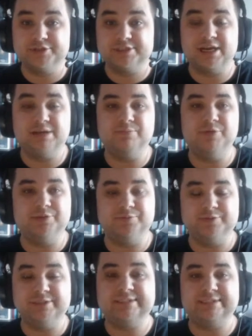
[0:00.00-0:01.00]
First time when
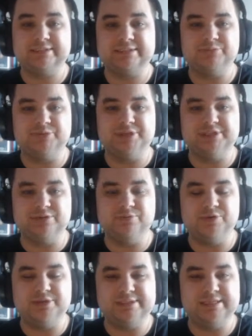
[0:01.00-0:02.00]
the resistance
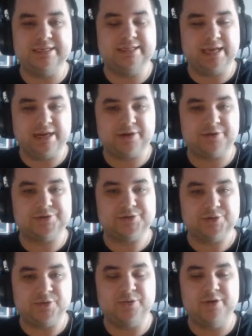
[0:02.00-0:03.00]
APC was the attacker,
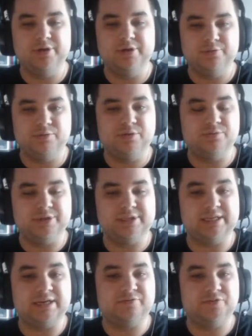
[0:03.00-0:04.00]
so the one who
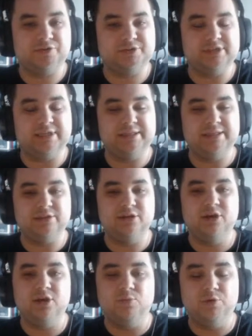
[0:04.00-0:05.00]
attacked first, it
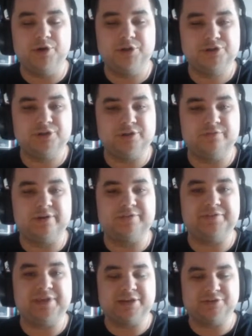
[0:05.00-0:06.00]
did
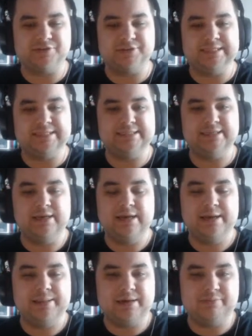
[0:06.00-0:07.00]
105 casualties.
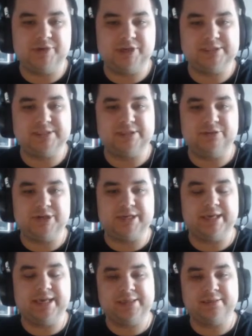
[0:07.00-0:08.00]
Now because it
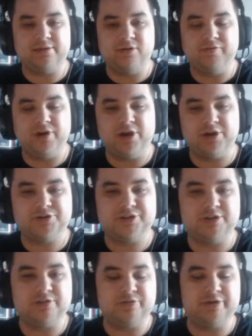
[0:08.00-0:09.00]
took a hit of
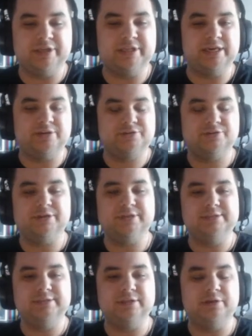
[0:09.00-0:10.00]
130
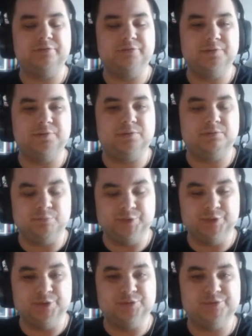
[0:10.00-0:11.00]
casualties, it already
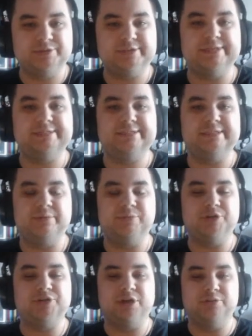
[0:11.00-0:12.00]
reduced its
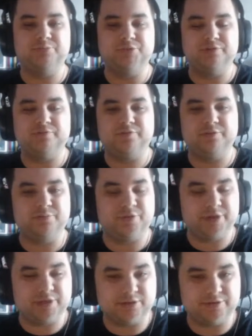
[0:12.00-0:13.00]
damage output
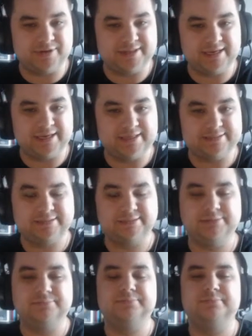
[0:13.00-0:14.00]
from regular
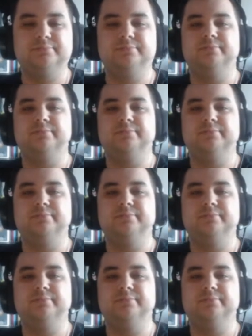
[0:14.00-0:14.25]
attacks.